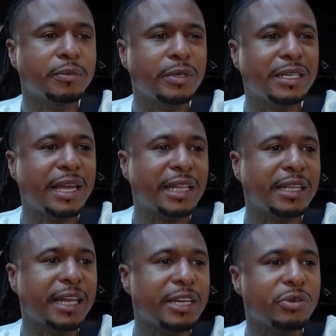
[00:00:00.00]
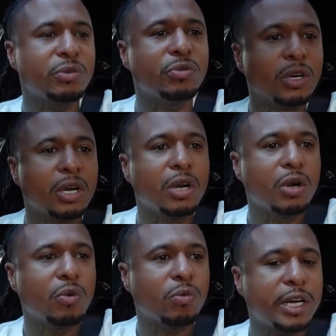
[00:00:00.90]
We got the lady who
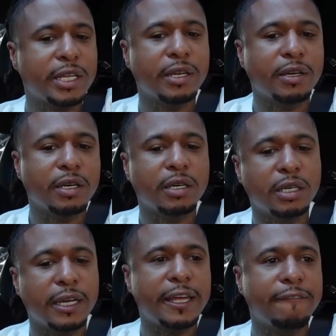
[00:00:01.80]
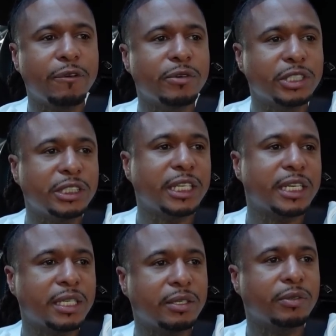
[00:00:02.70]
running uh, info, and she
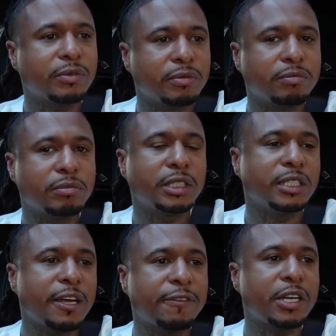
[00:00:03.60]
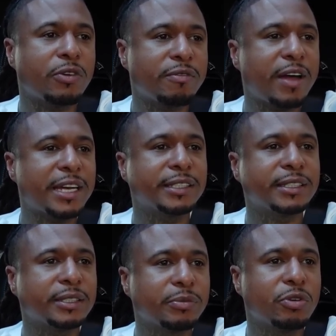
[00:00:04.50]
said she's definitely gonna invite us
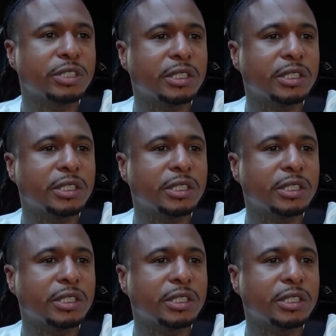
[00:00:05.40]
to some more